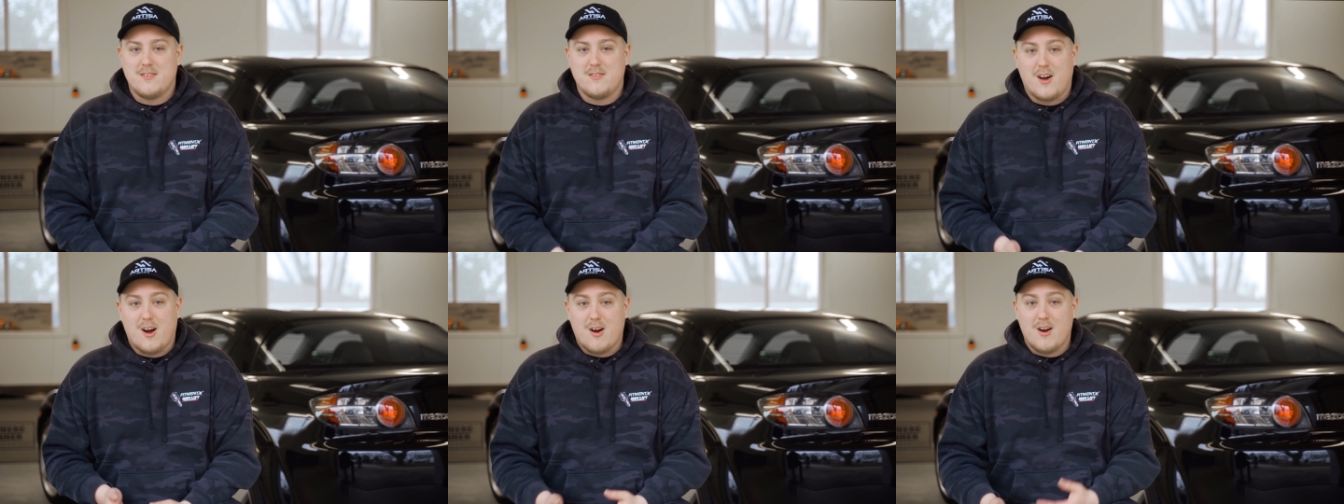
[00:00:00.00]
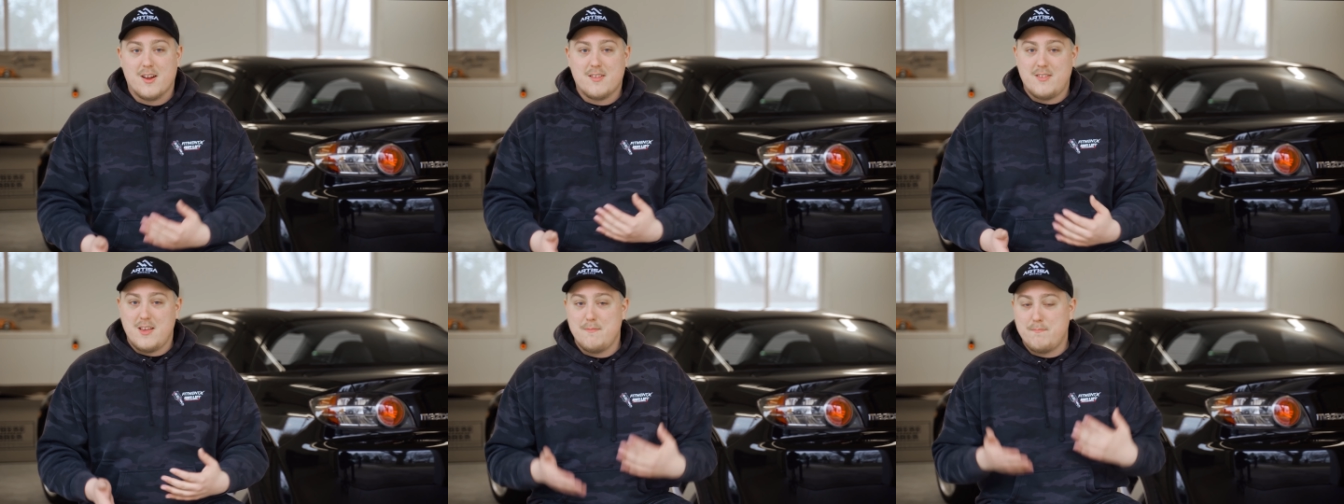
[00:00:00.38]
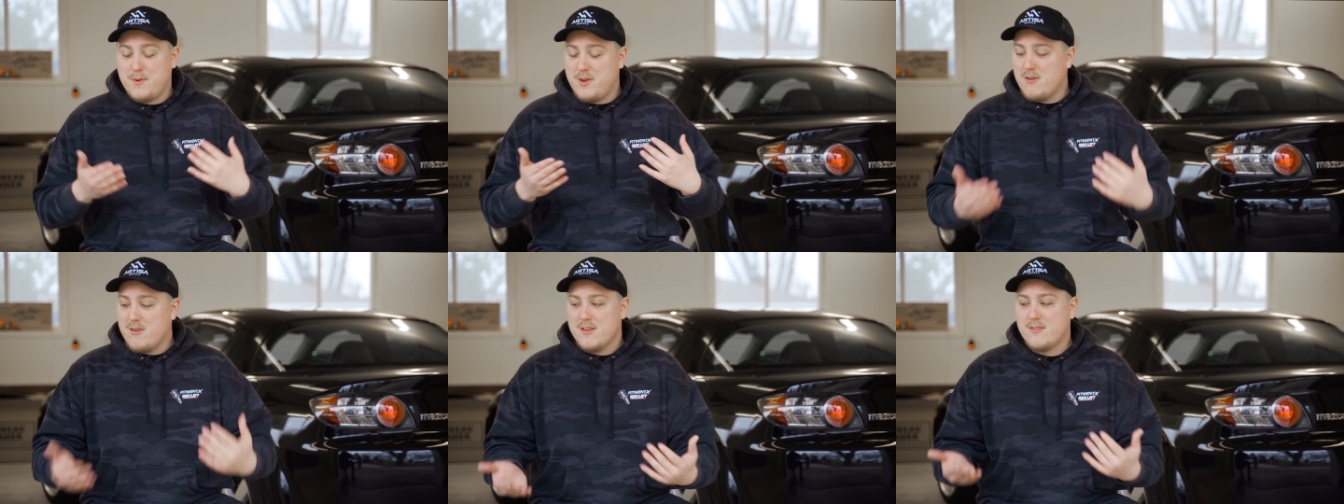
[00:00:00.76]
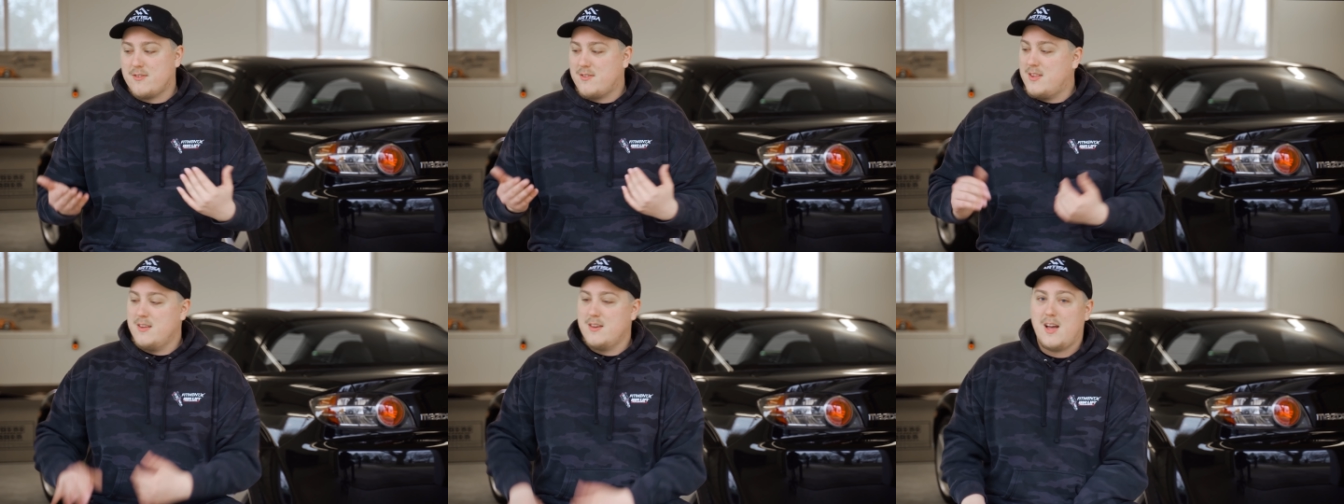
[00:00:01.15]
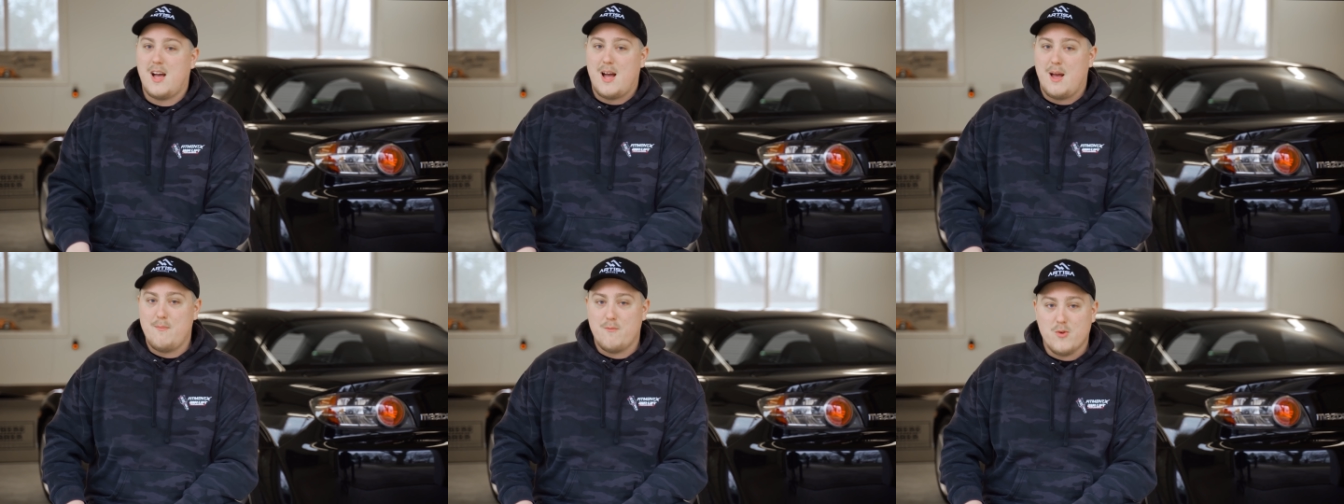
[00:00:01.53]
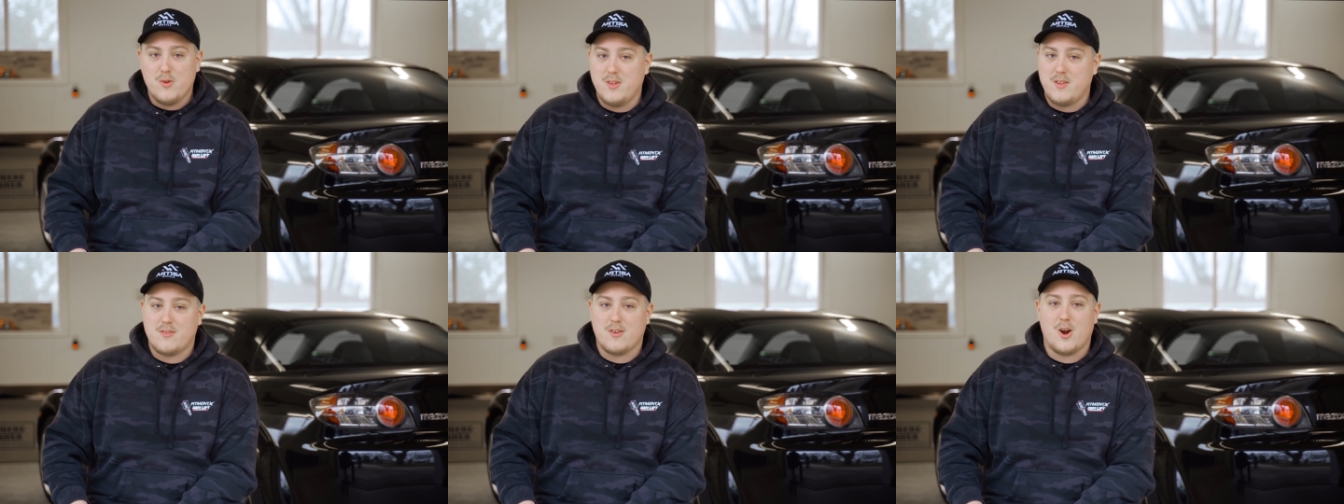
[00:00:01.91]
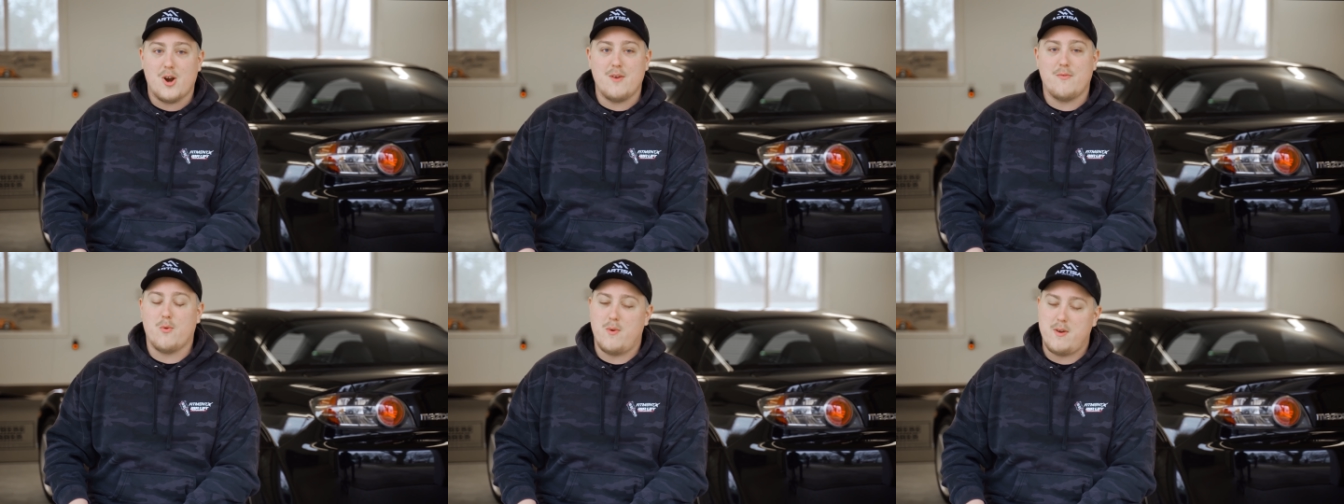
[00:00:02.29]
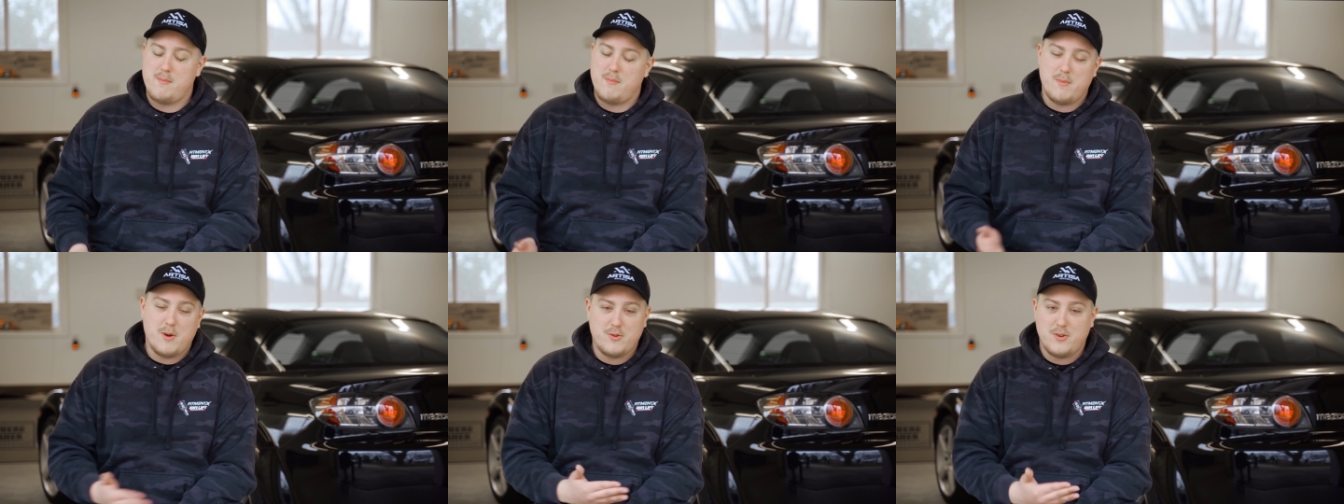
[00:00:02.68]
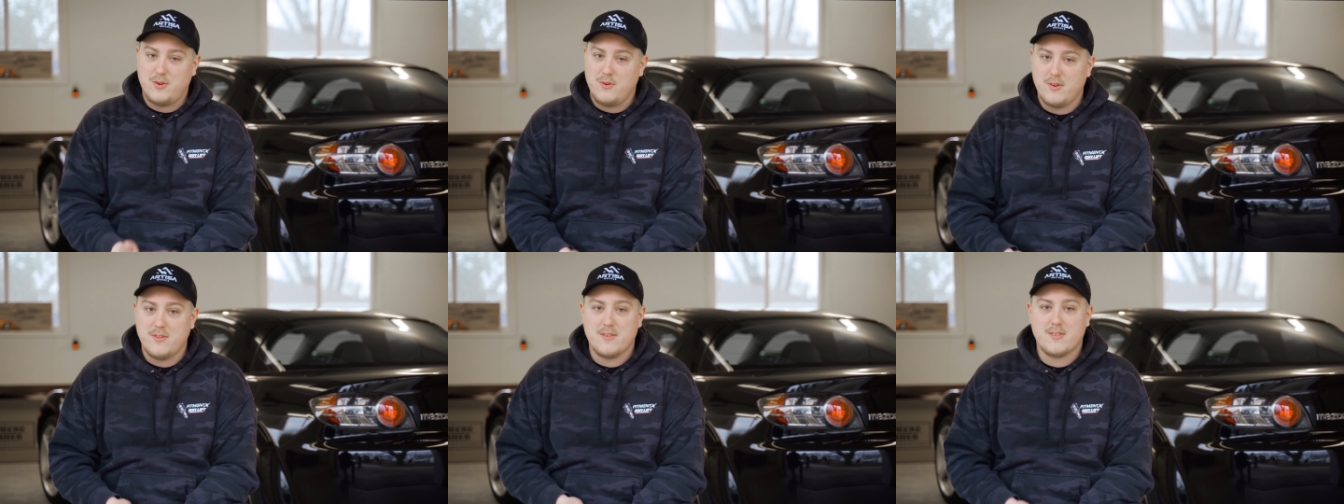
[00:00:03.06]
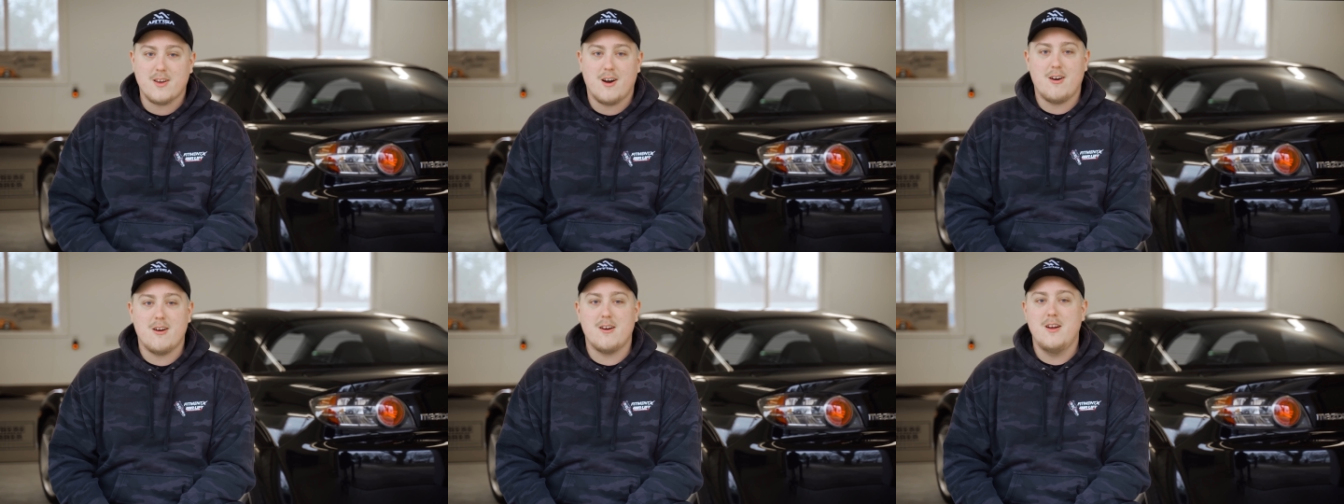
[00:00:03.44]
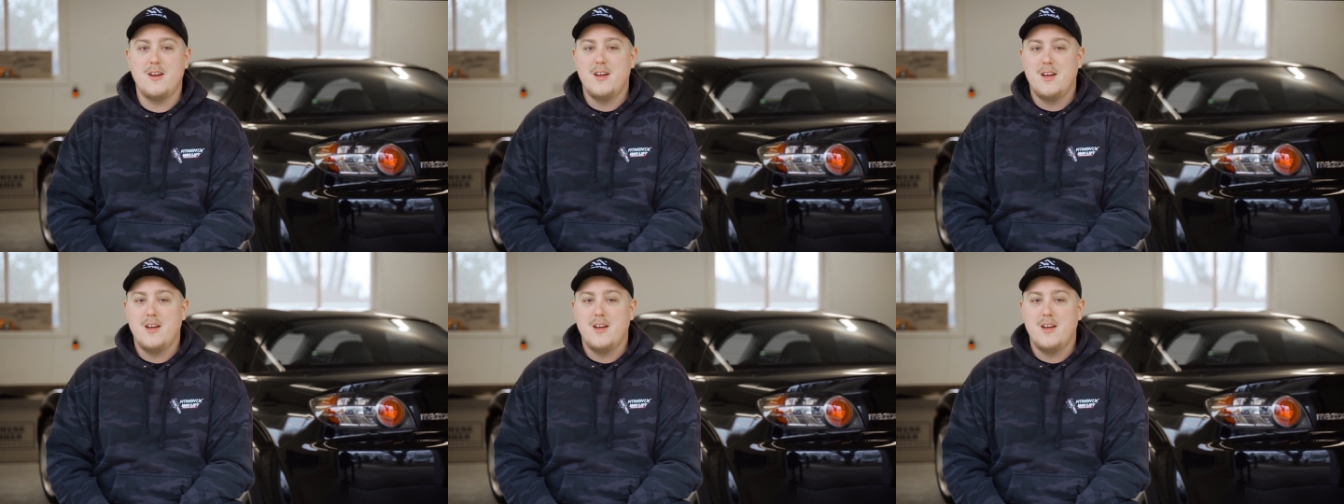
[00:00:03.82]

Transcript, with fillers: The RX-8 Purus, I'm really sorry for what I'm about to do to this car,